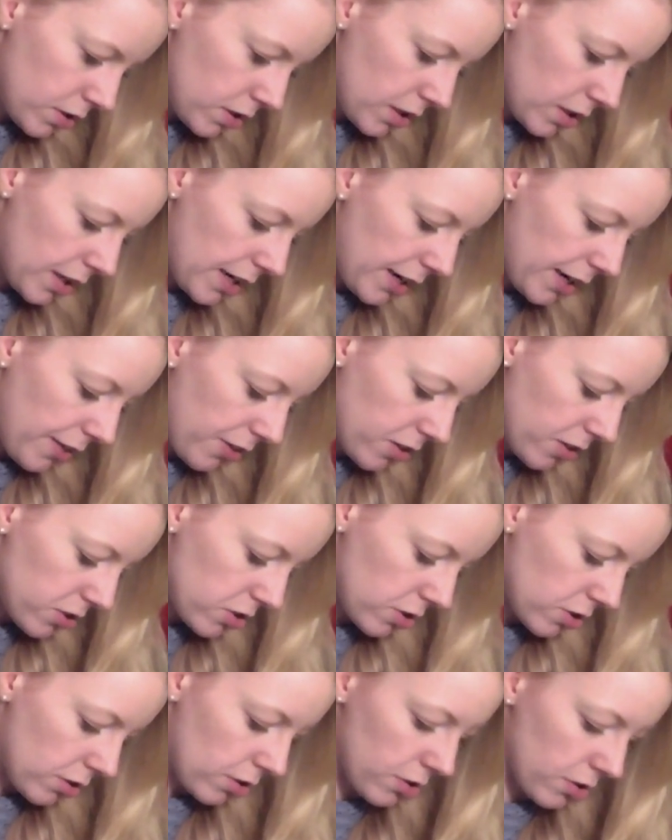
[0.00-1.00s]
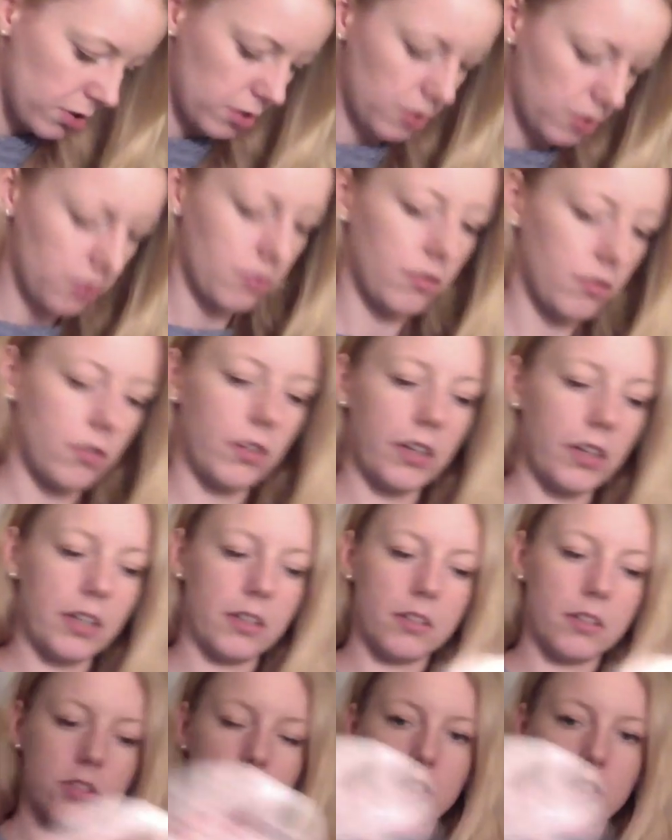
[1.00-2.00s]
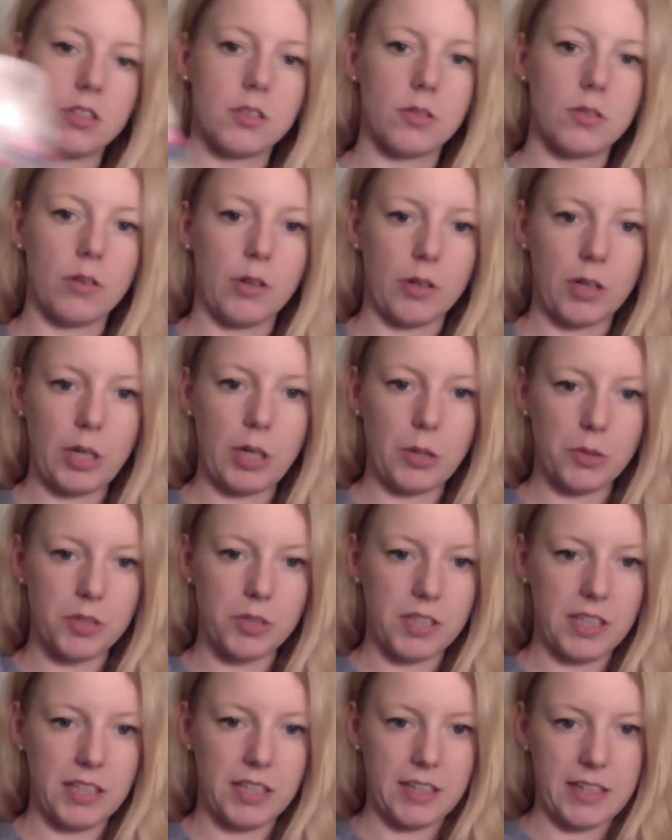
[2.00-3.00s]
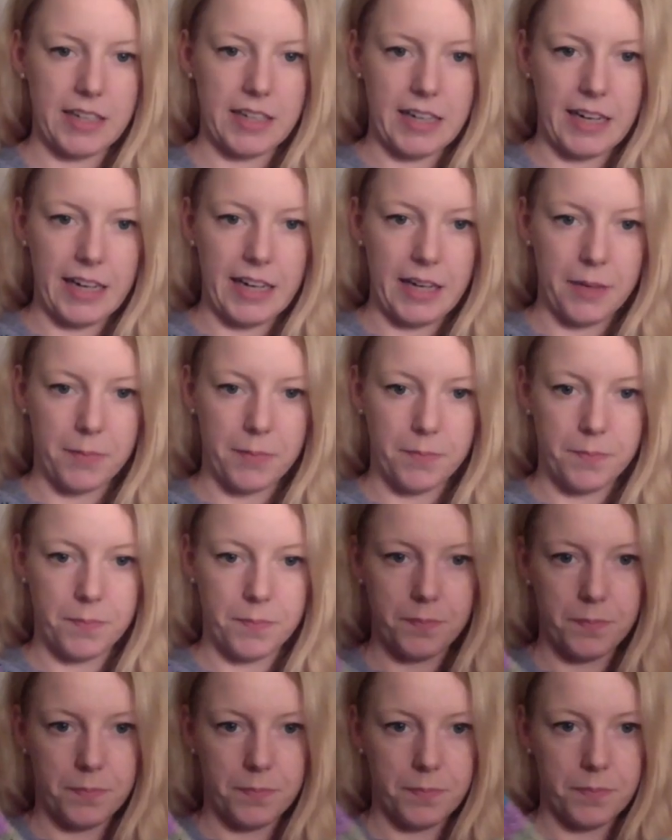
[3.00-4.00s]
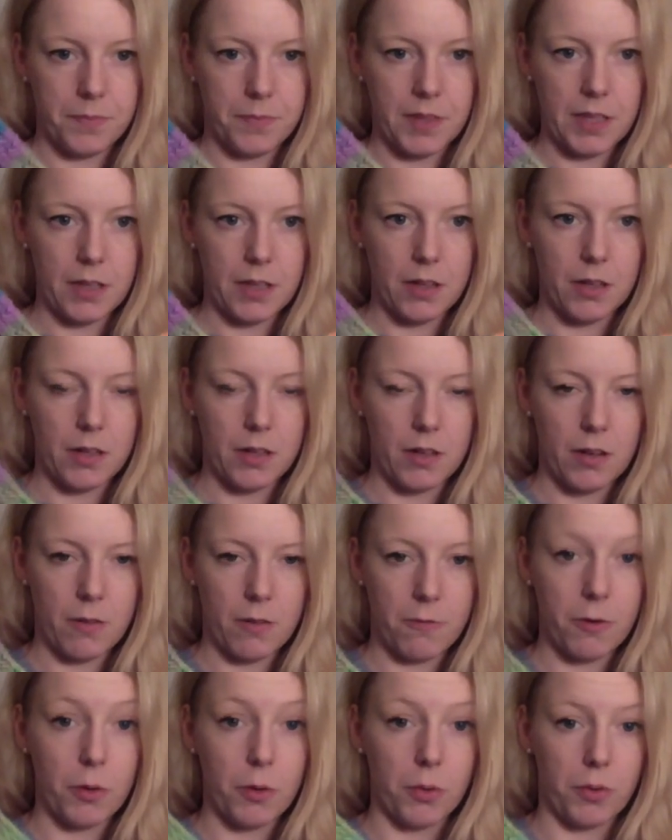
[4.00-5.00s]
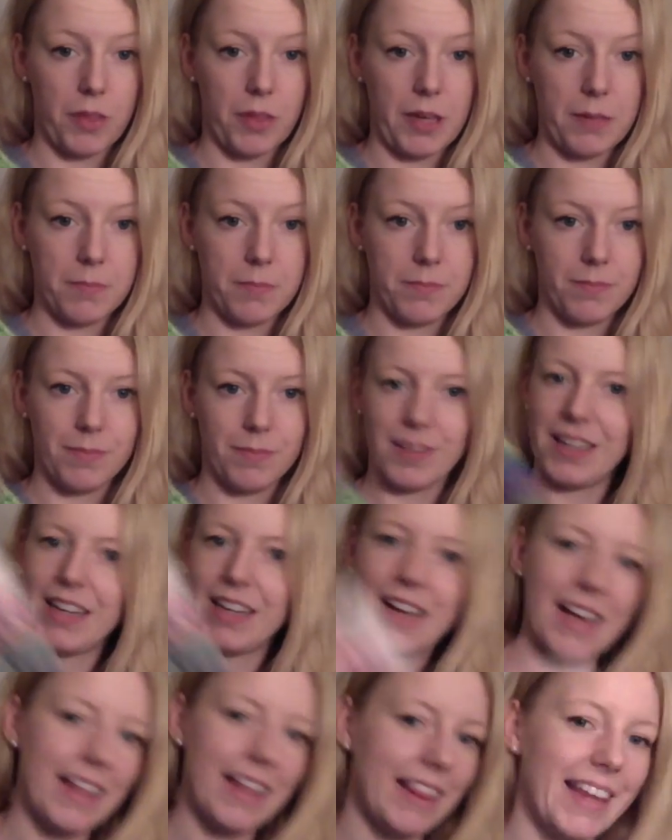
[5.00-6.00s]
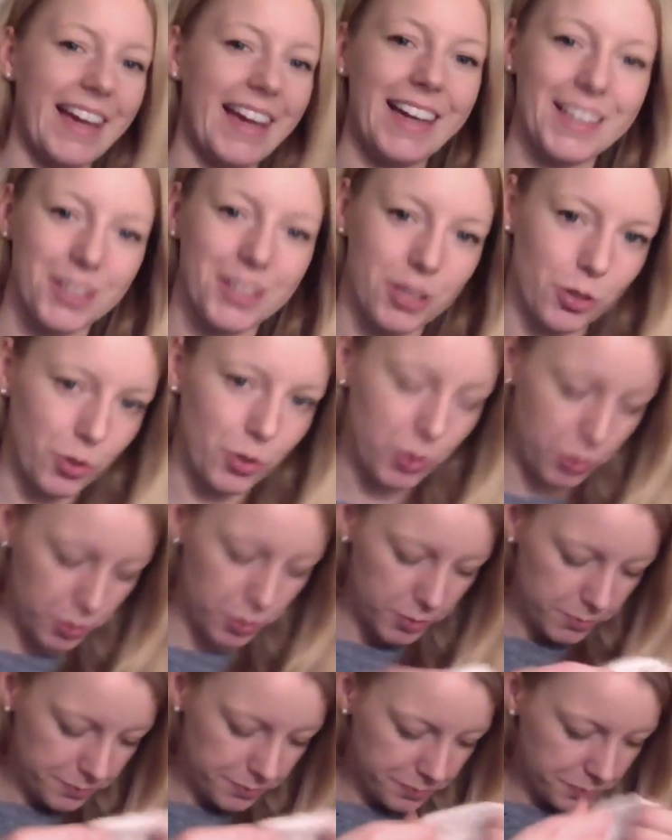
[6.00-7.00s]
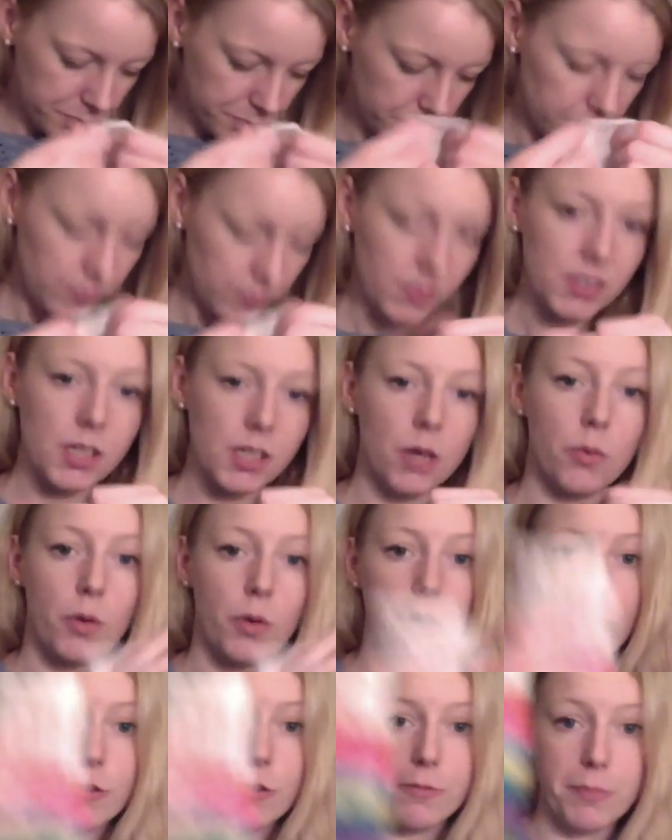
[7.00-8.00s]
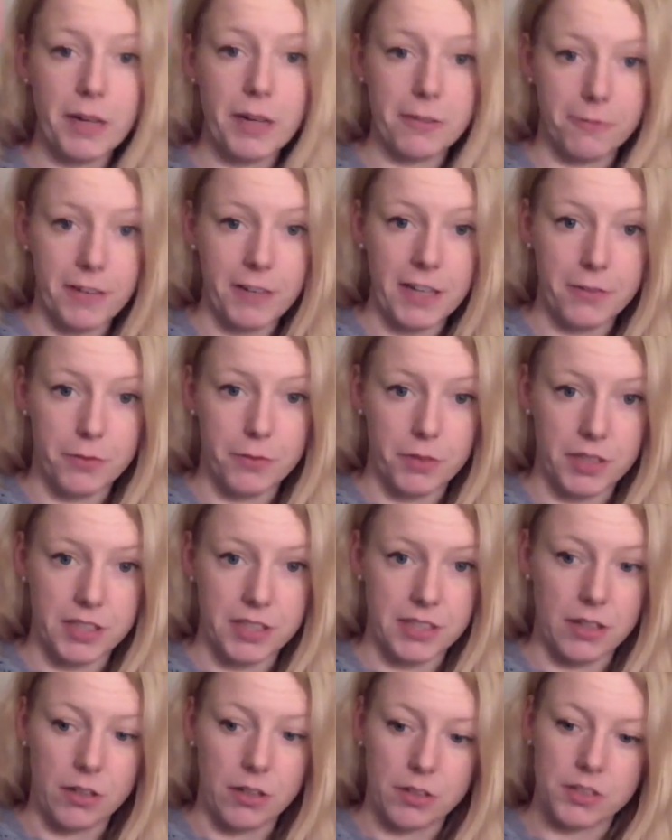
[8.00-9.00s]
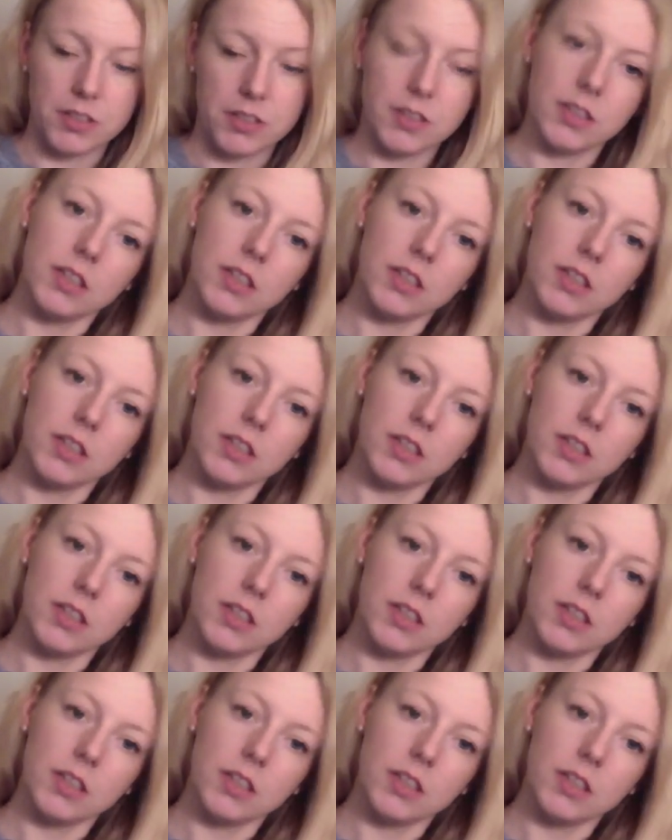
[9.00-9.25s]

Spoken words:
other socks, or just to look cozy, I fold them. They are so cool. One of my favorite socks.